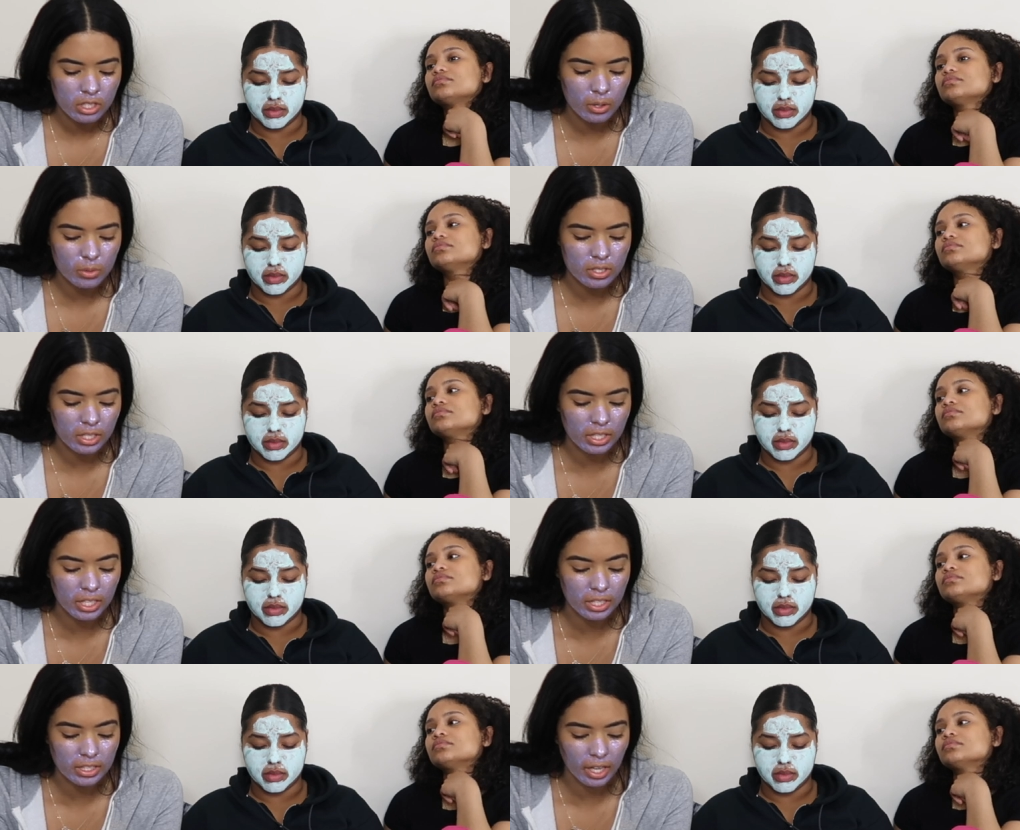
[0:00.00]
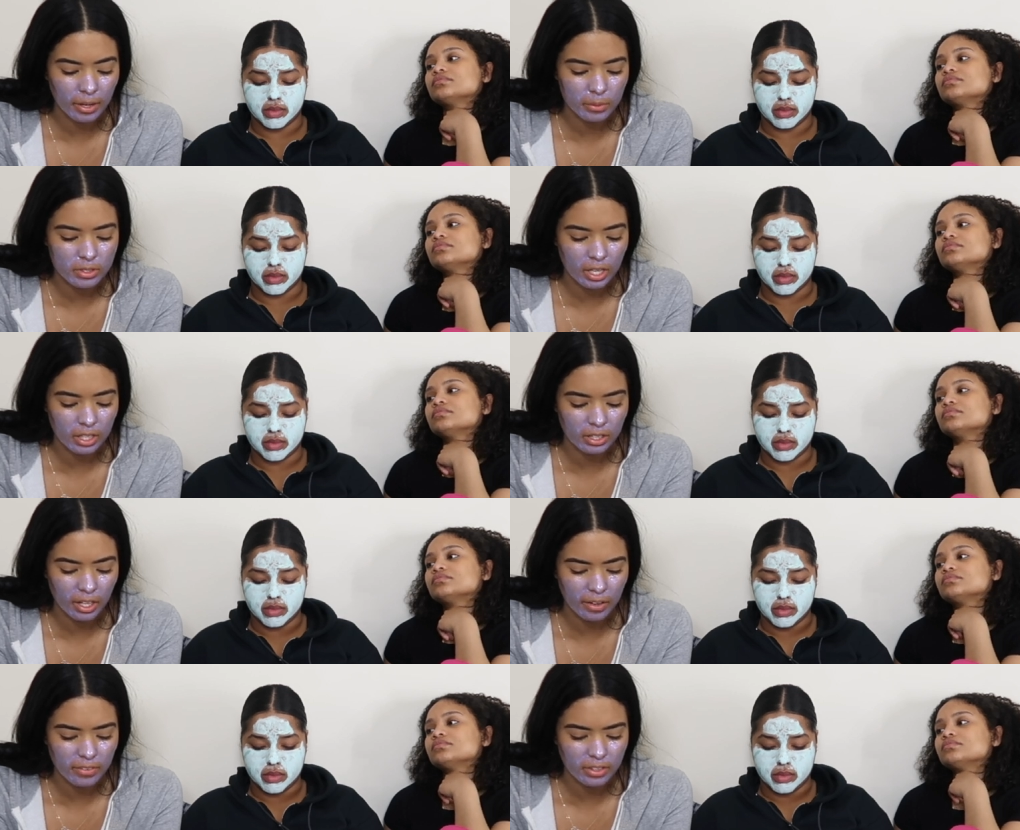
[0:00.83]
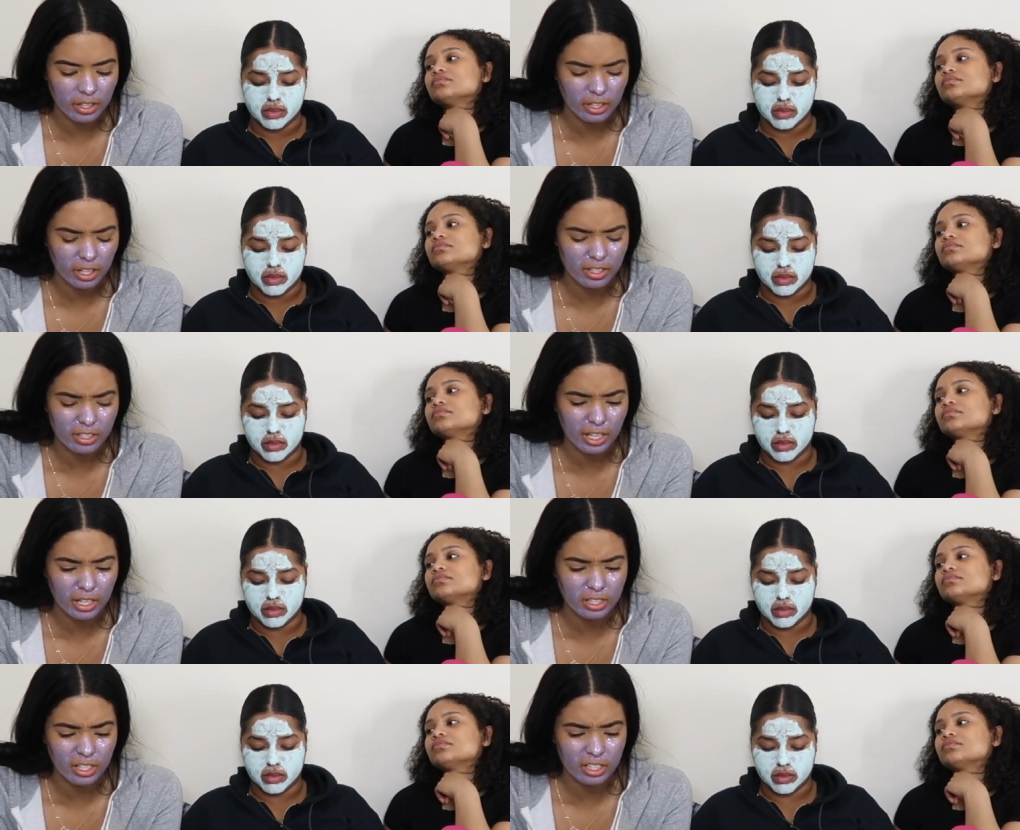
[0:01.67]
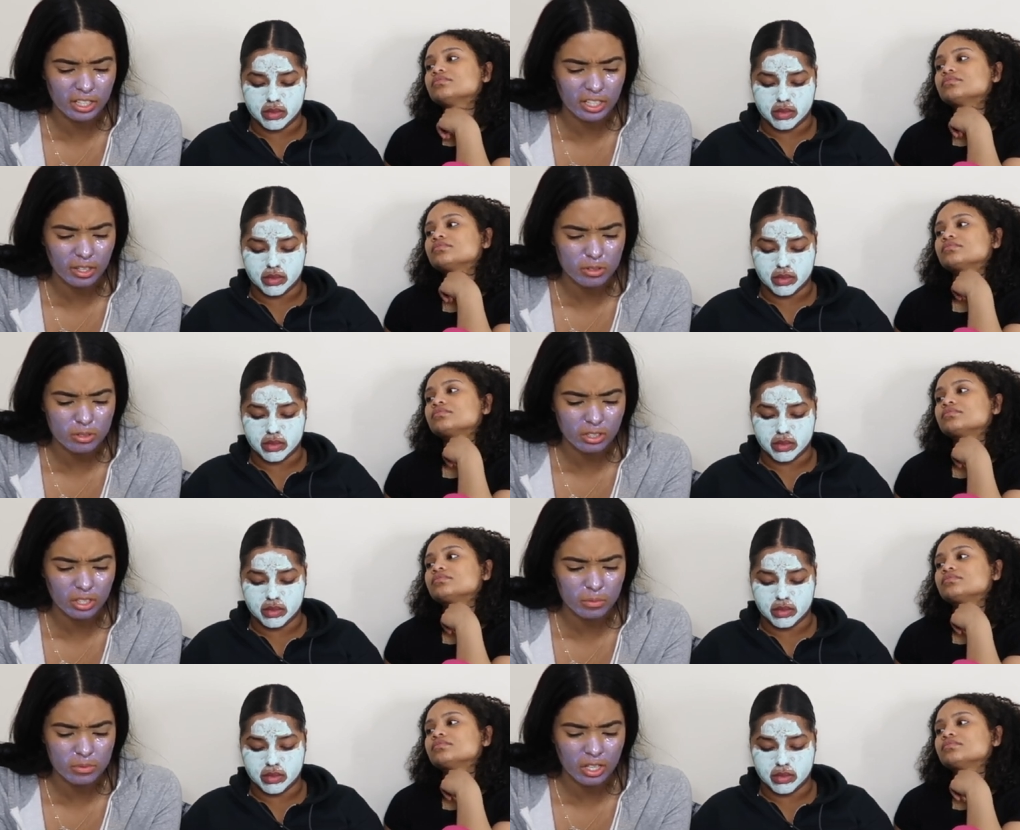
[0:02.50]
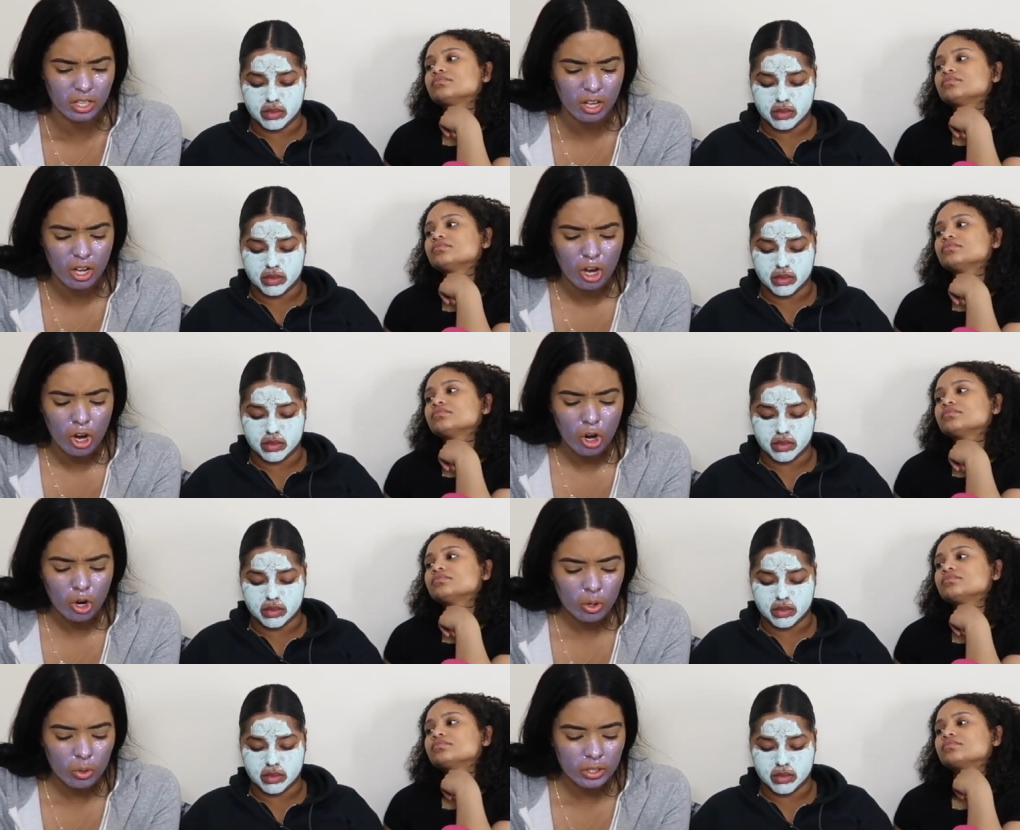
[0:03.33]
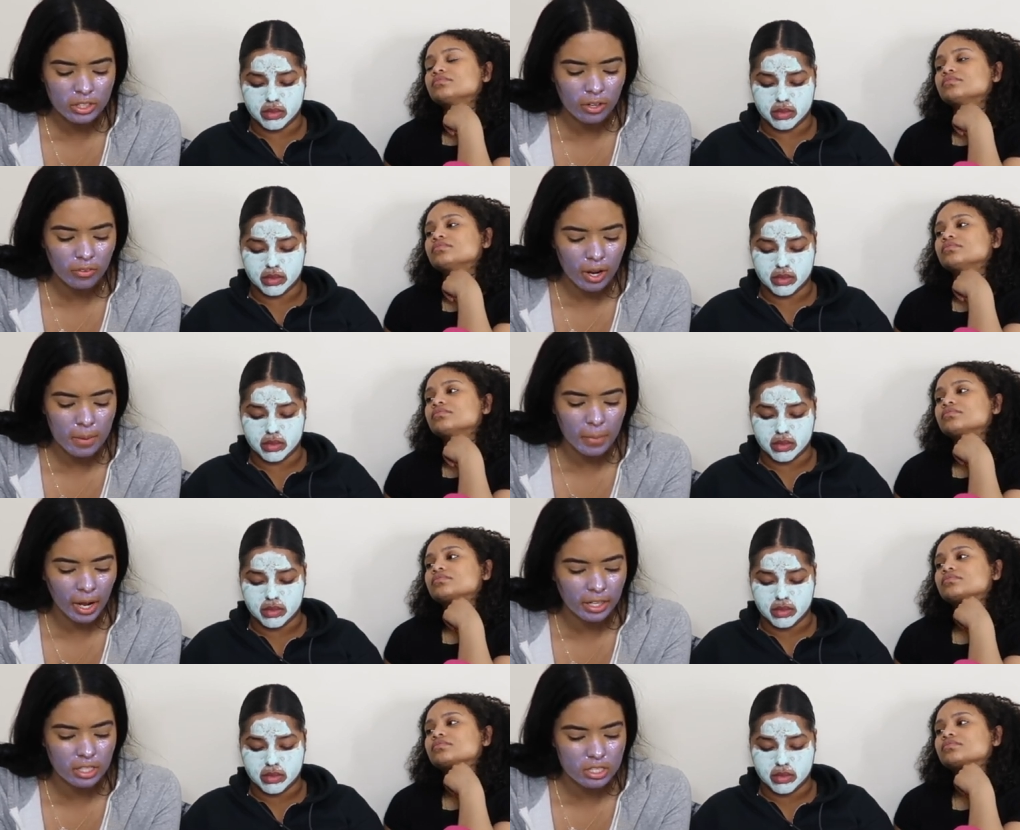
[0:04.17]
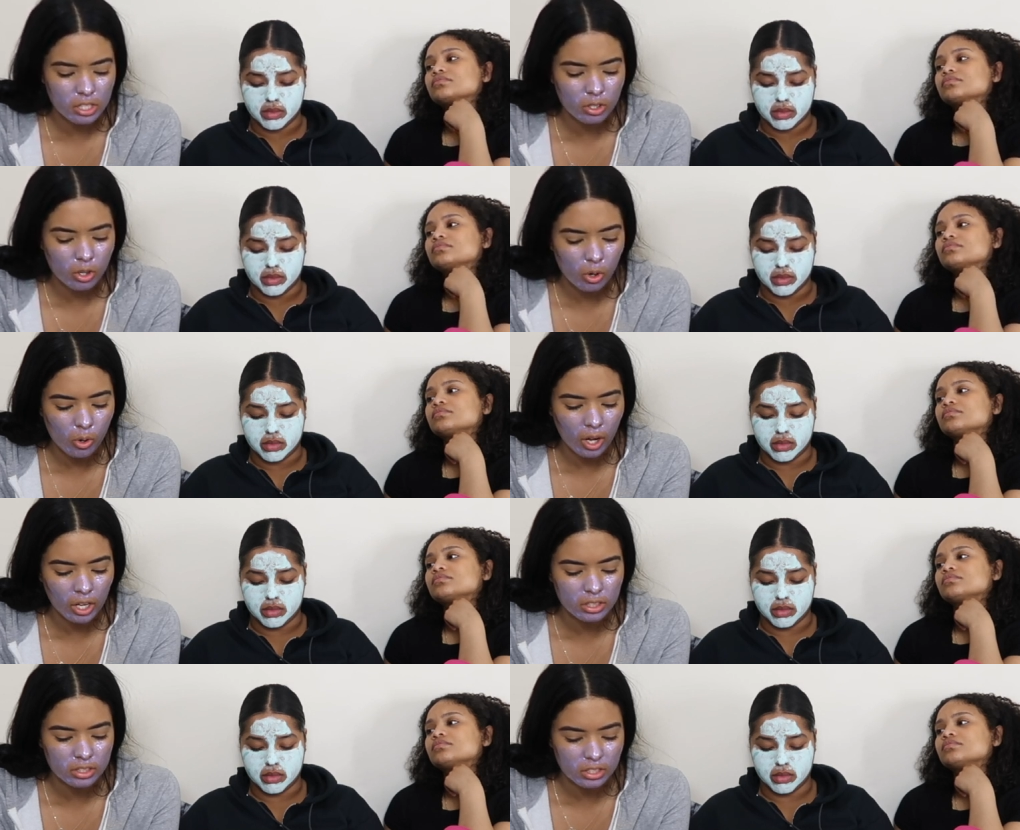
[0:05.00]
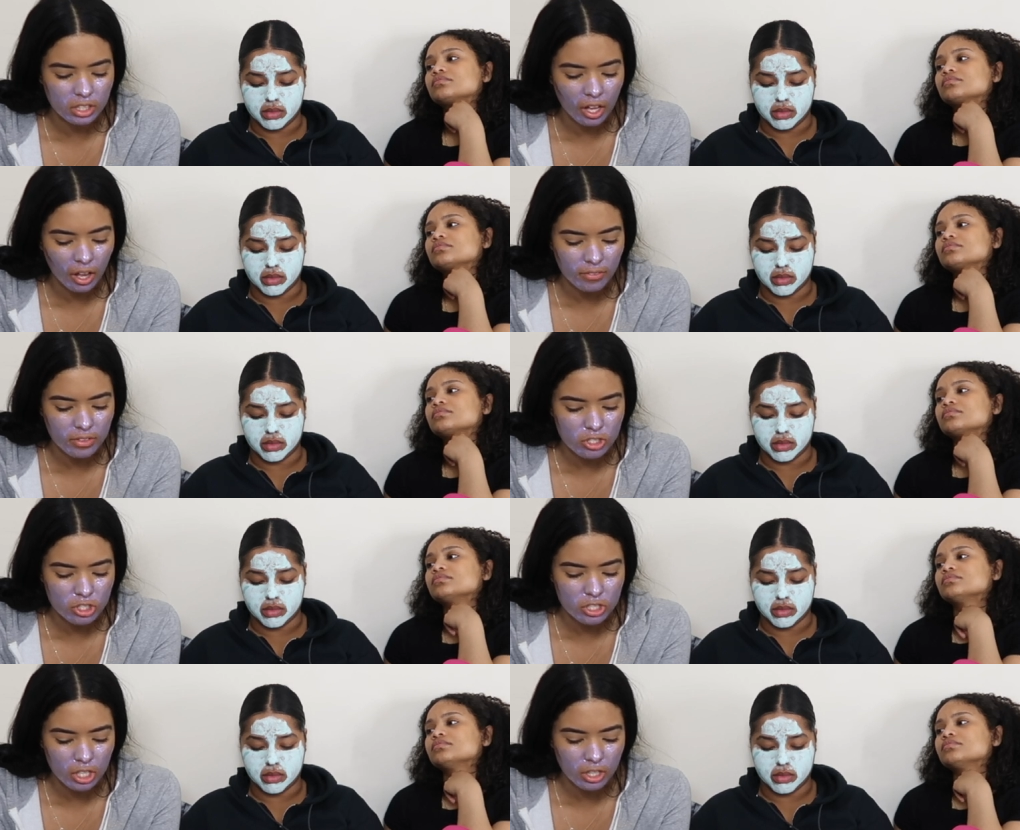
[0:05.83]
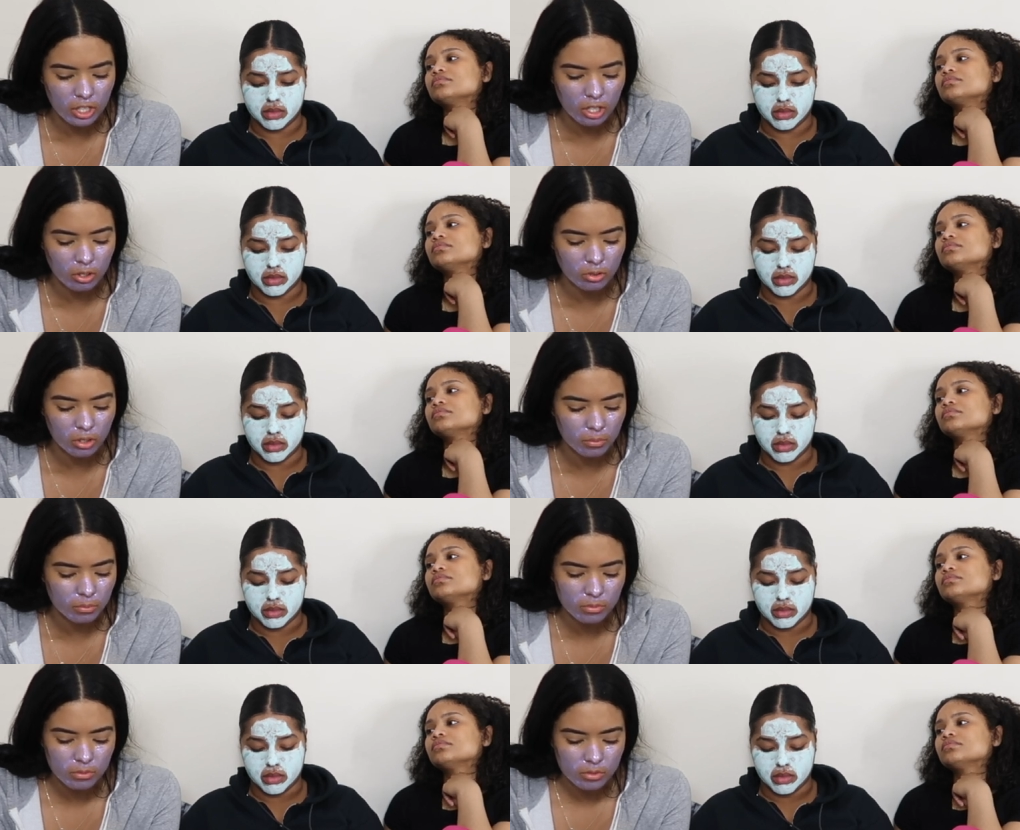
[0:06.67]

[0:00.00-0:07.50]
Speaker 1: there was a kid that was on live, and then the other kid, the other kid I was talking to was like, "Who in their right mind is gonna go on live and just say they killed him?"